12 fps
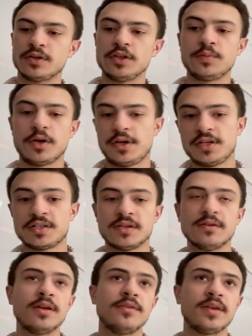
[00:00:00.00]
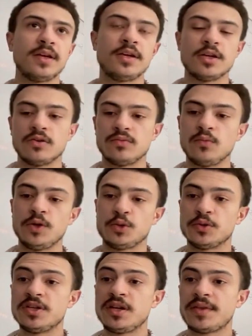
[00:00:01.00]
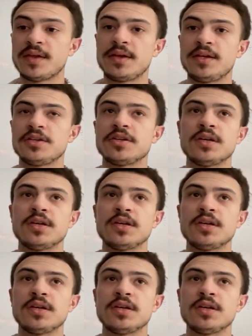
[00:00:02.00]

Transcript: just be honest and think, which one do you think is going